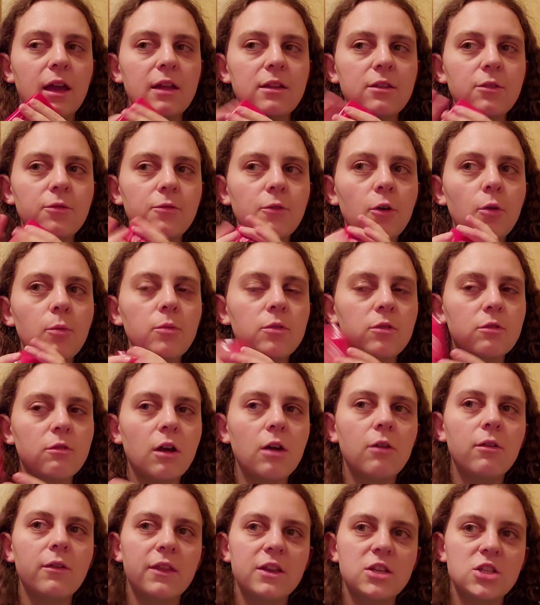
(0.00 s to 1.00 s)
It's a foam
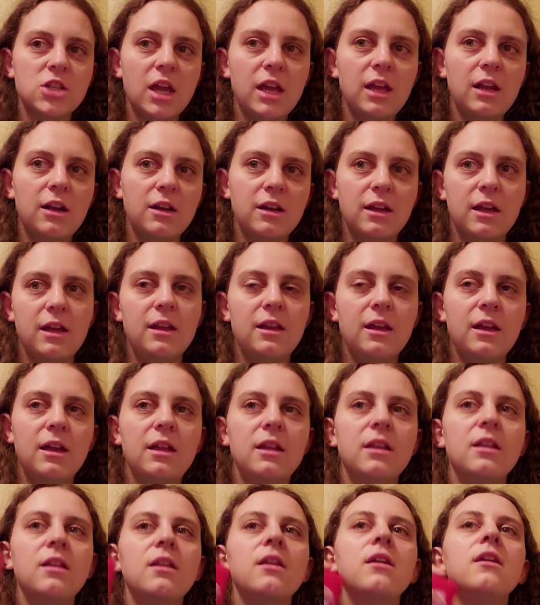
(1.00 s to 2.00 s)
square with a chain on it,
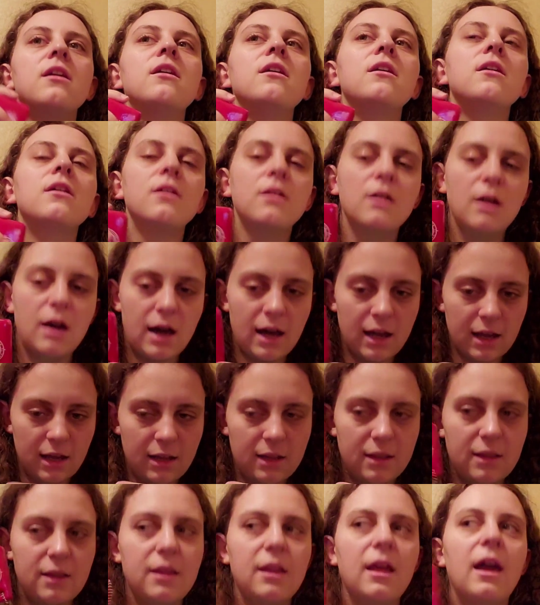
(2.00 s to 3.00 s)
and
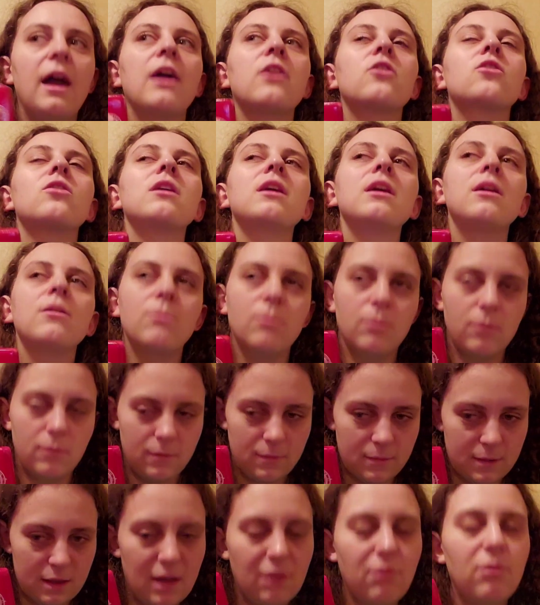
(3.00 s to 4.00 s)
I
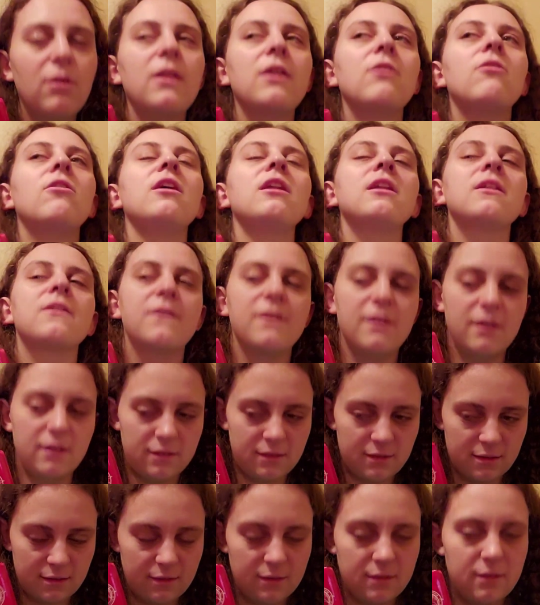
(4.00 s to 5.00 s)
really wanted
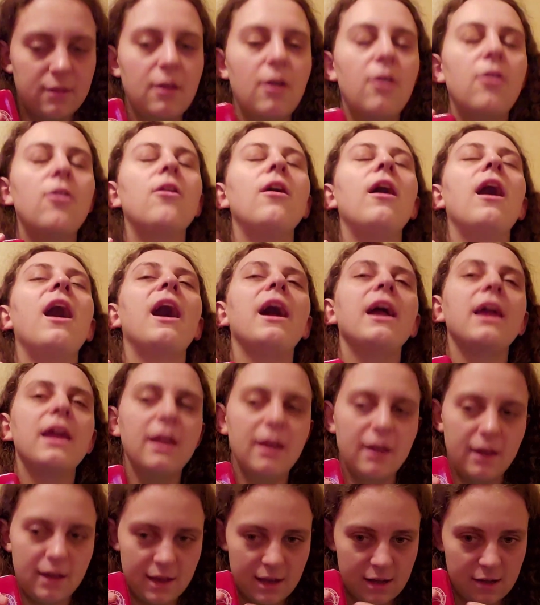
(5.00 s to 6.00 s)
this, so
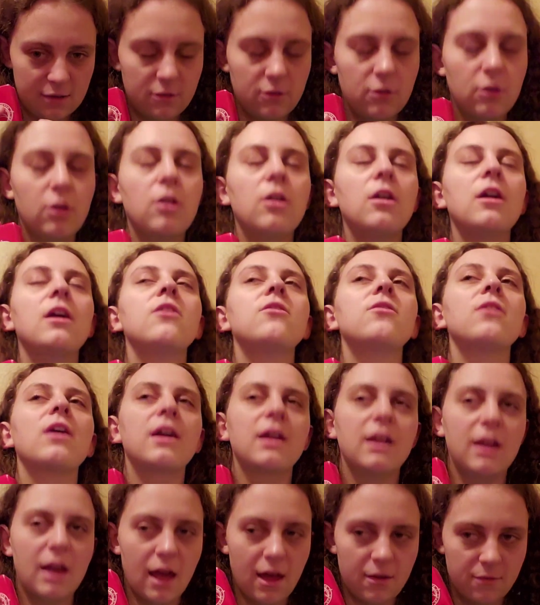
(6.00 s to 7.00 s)
I asked her if I
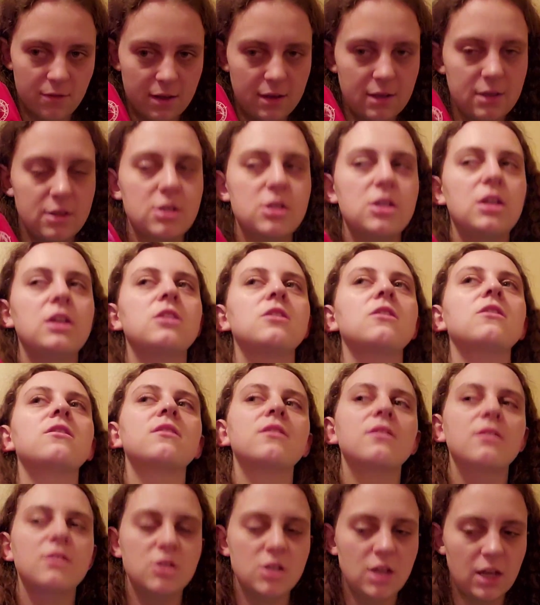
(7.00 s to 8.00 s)
could have it, and she
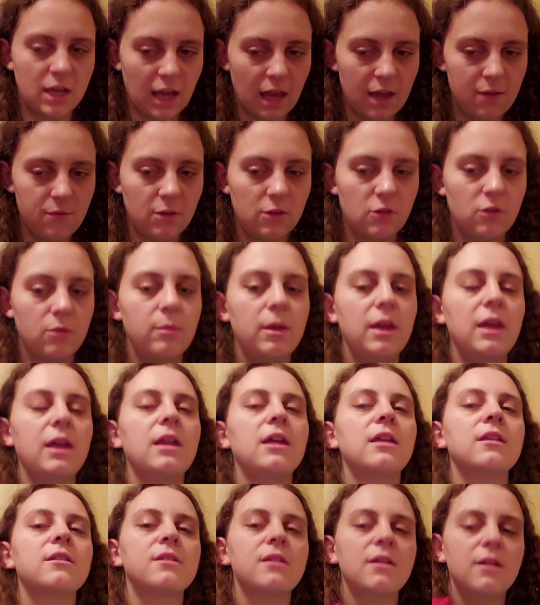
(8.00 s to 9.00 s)
gave it to me,
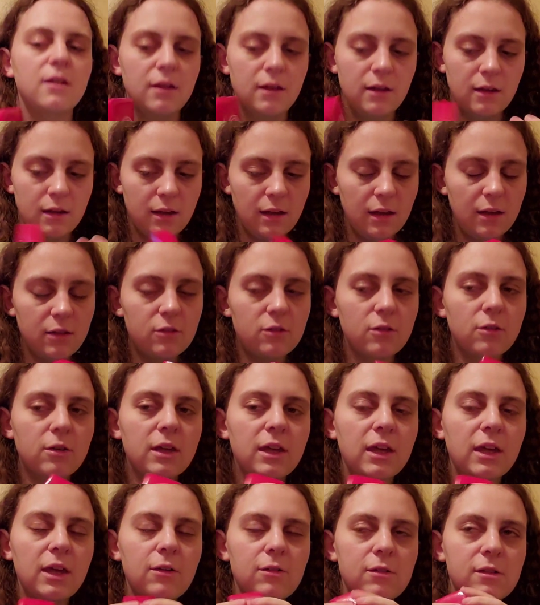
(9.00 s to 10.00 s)
and it's so
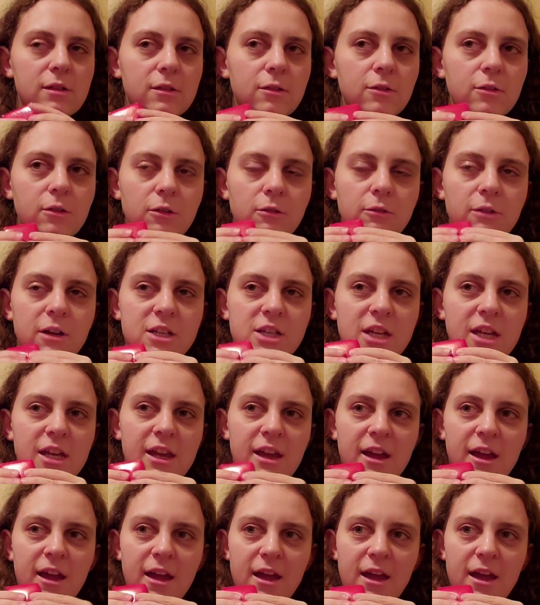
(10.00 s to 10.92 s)
cute, it's so squishy.